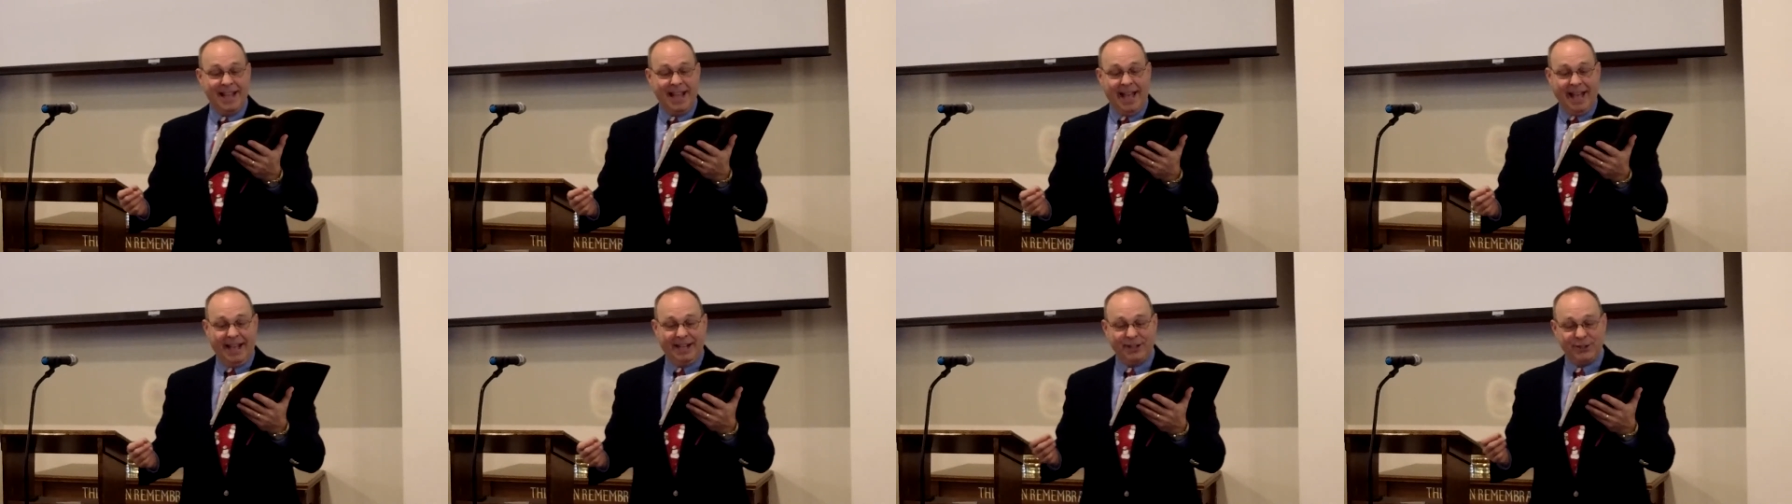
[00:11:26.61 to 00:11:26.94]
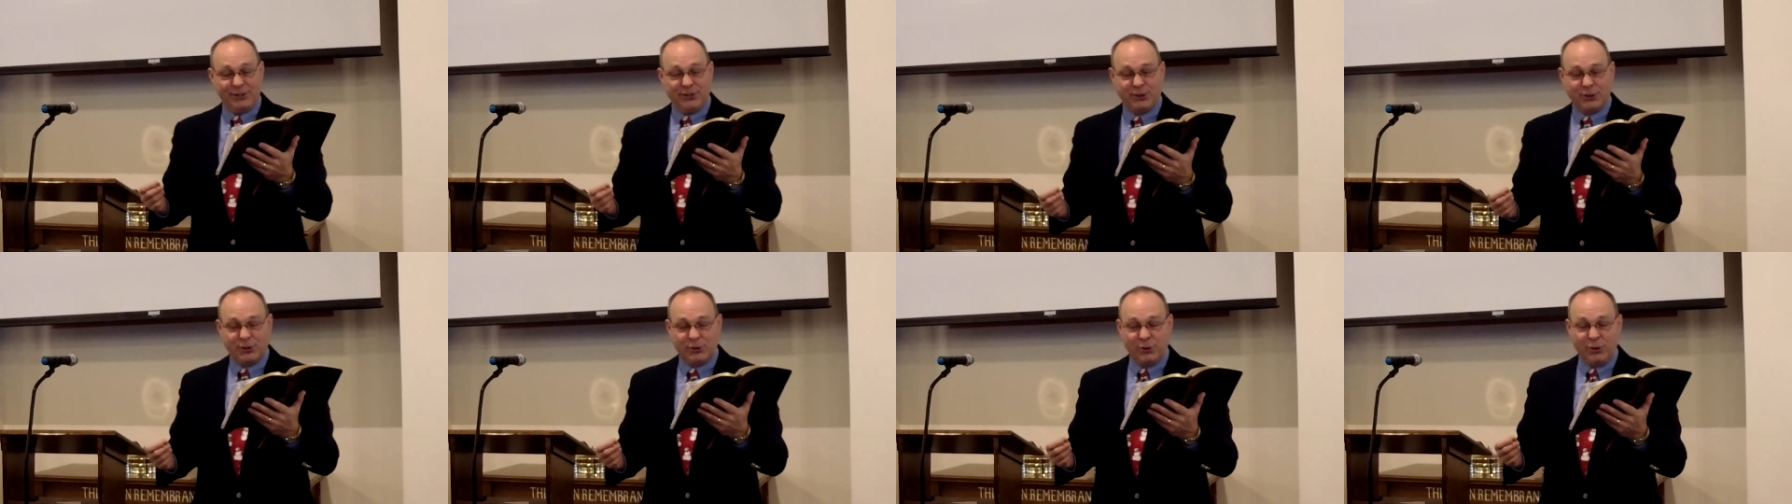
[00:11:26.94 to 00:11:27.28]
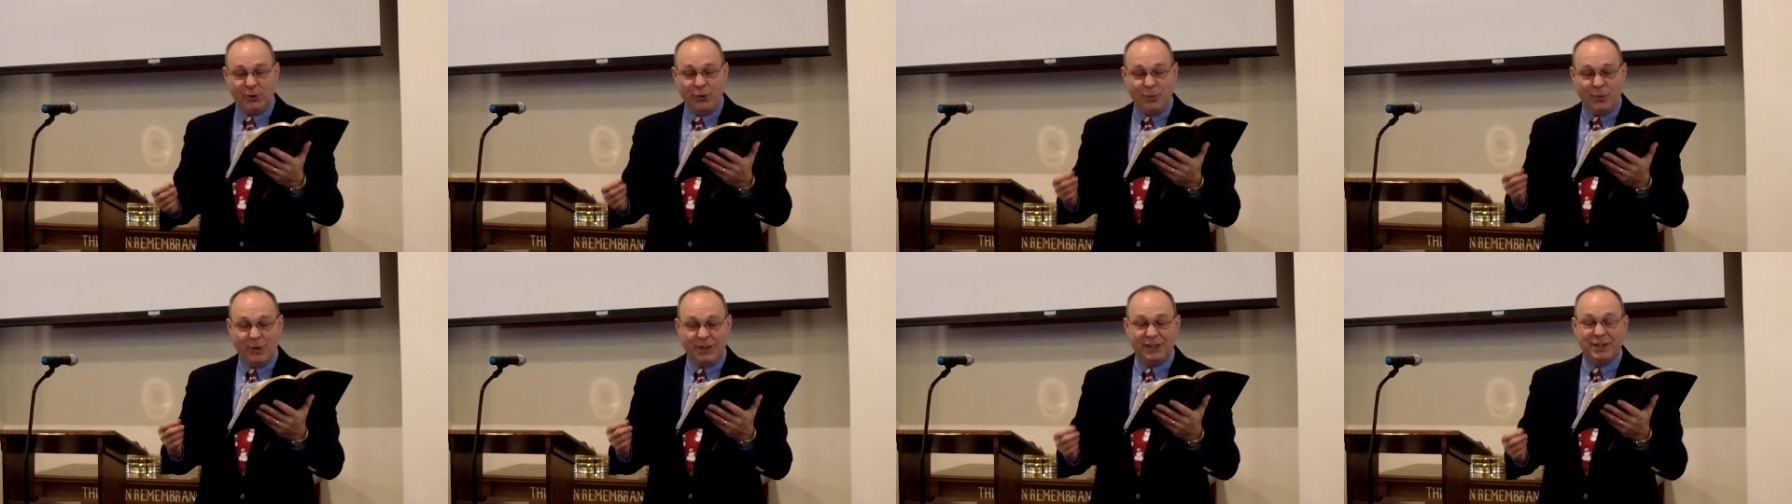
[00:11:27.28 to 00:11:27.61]
And it's
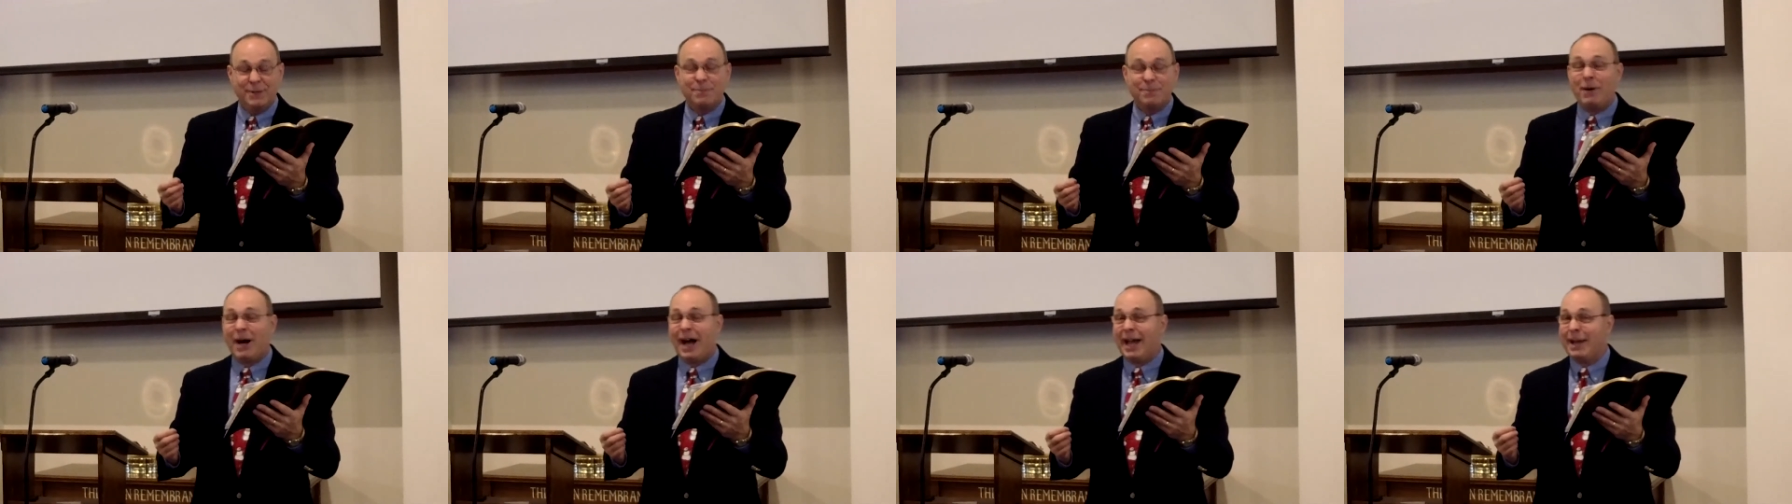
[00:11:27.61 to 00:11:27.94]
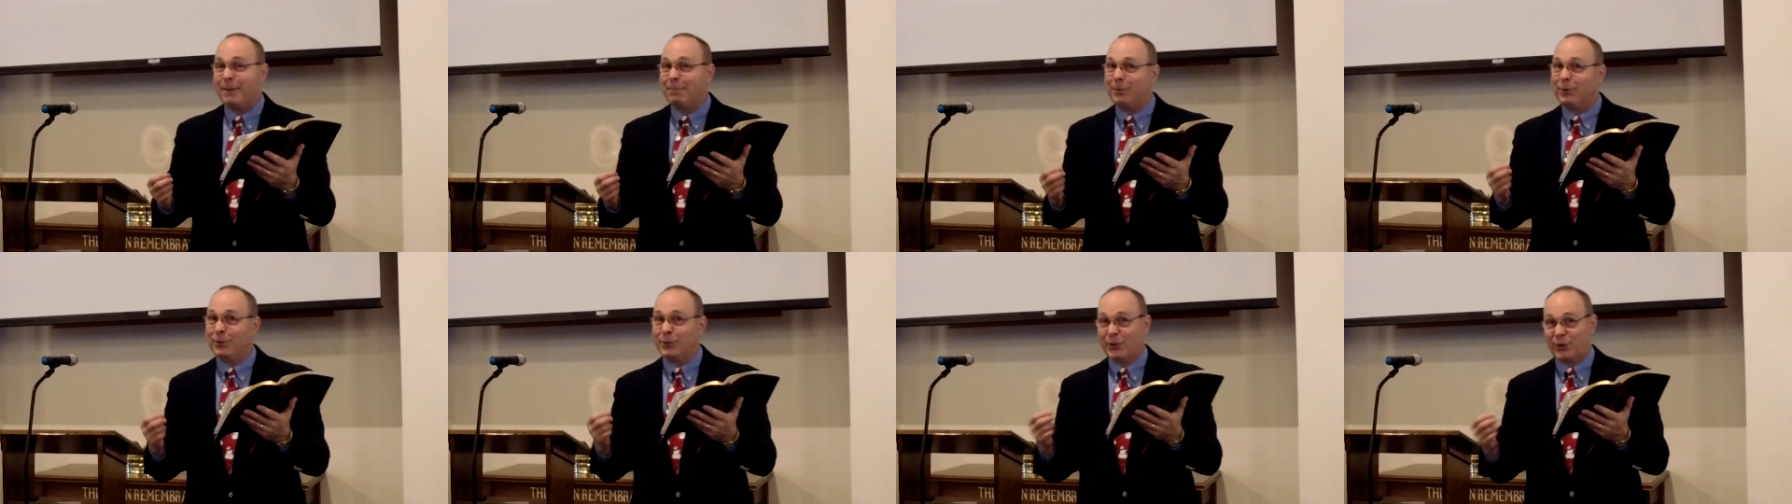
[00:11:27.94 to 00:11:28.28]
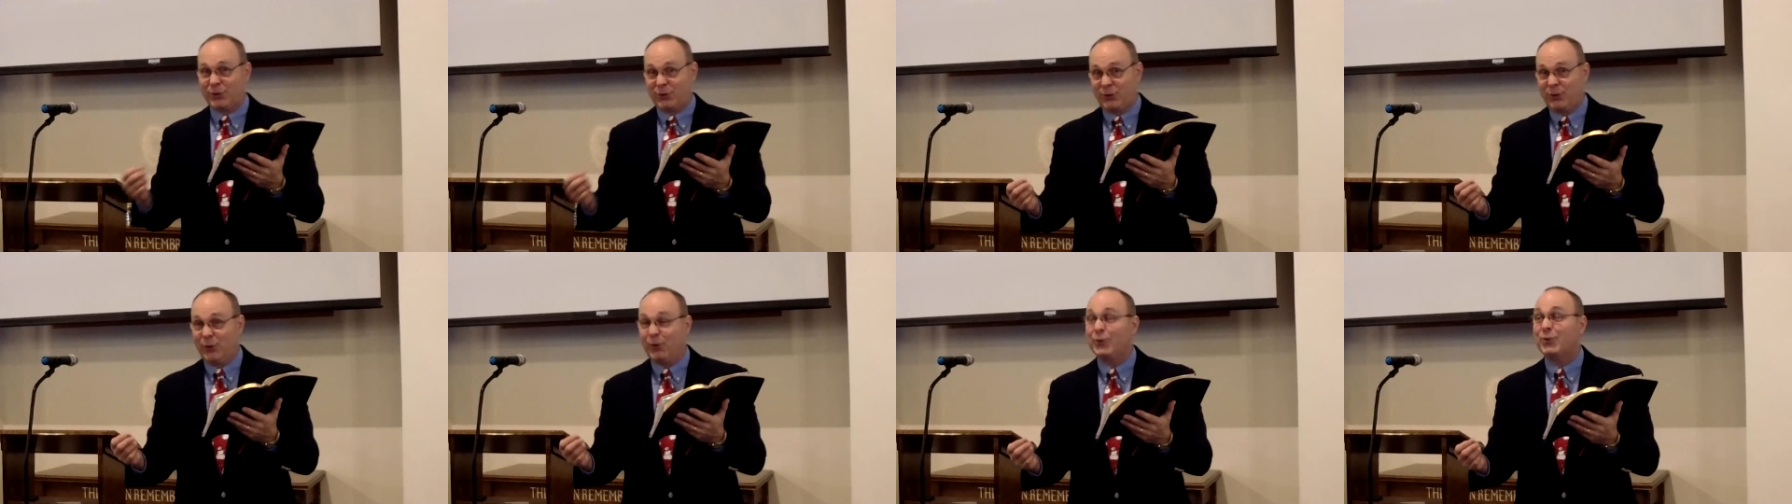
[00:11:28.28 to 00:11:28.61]
true when the Bible
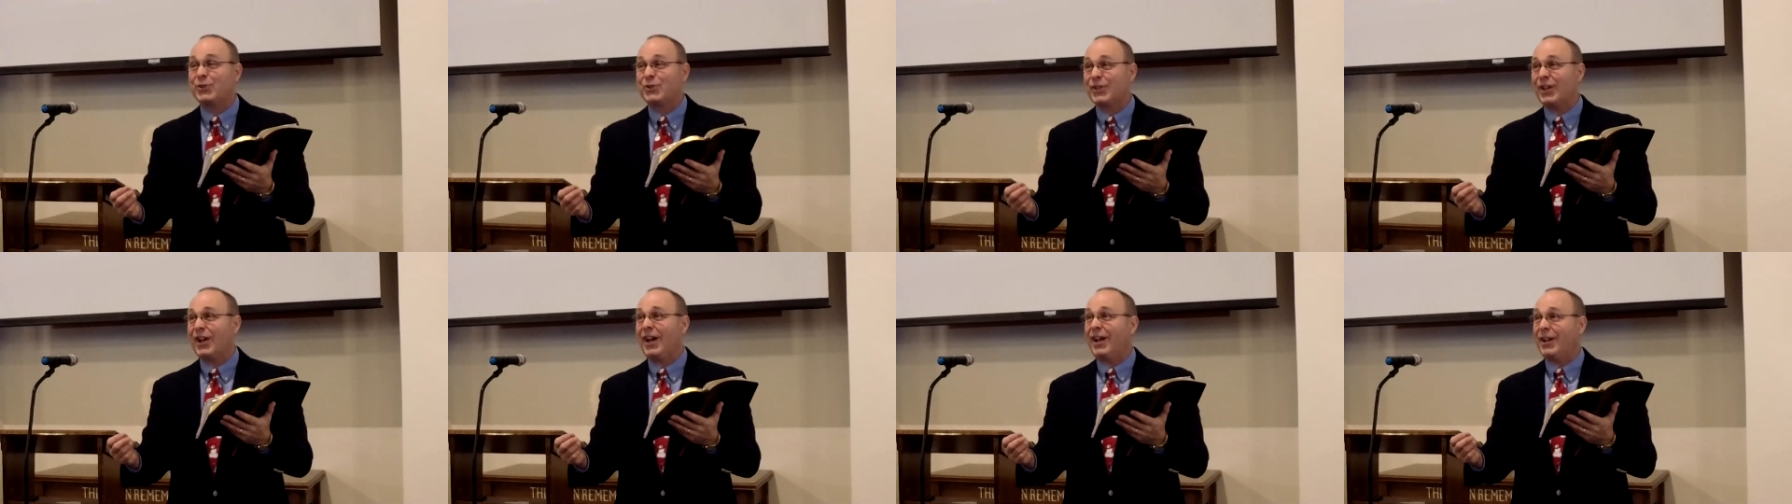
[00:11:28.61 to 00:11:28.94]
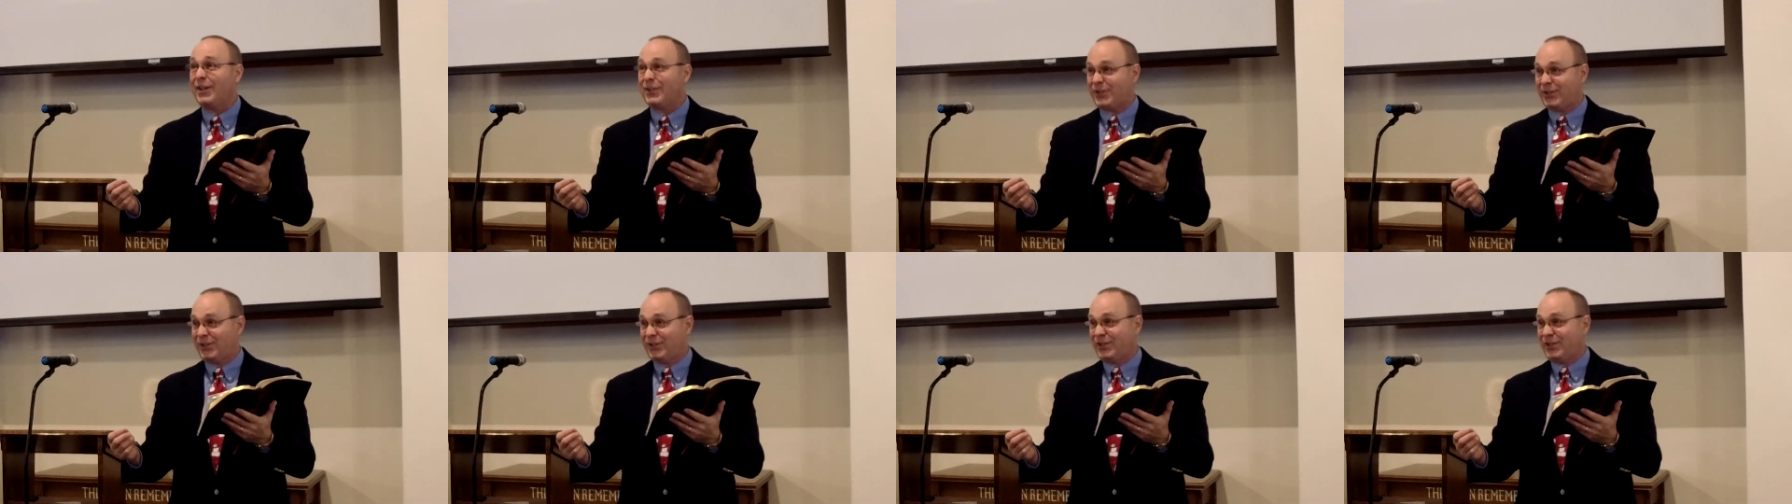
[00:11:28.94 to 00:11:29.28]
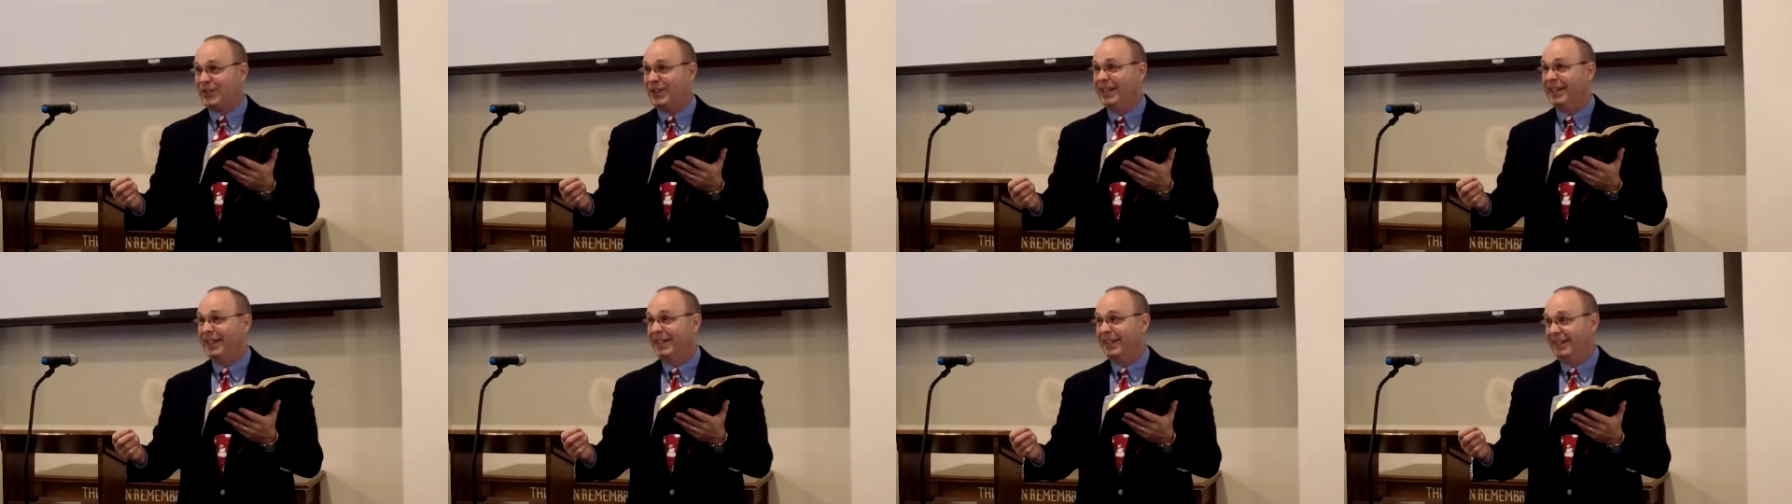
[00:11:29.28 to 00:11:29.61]
suits us